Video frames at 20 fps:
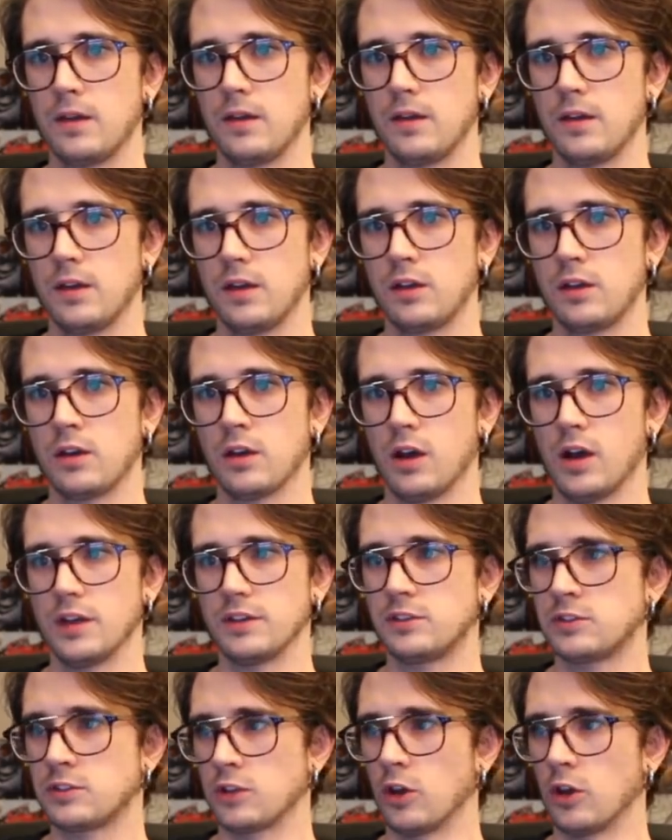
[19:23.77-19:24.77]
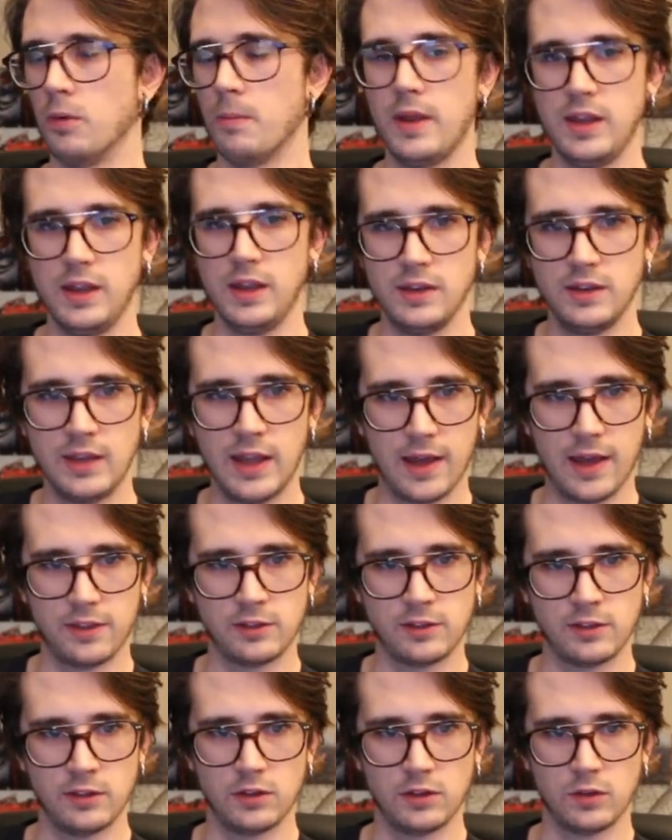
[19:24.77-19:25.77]
caused so many deaths
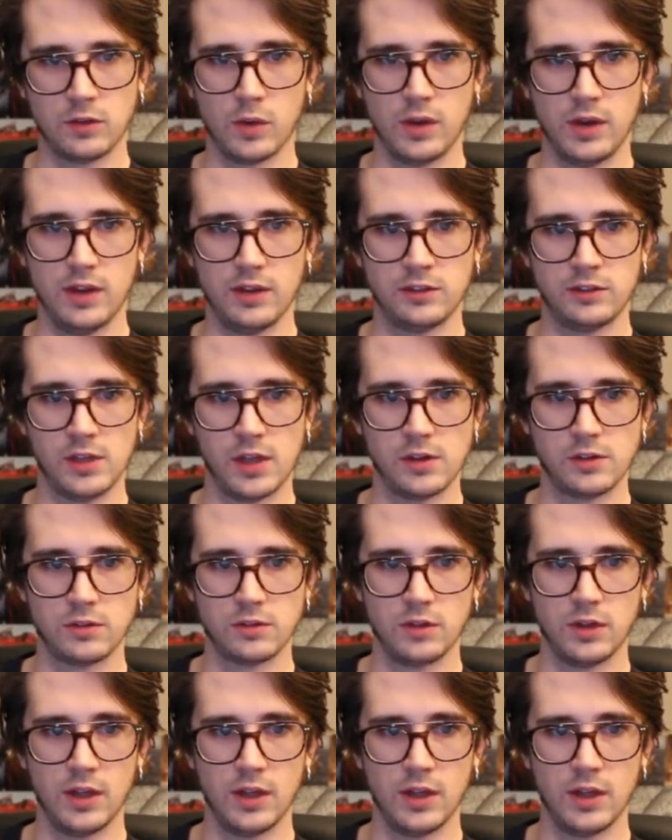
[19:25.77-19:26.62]
in the 20th century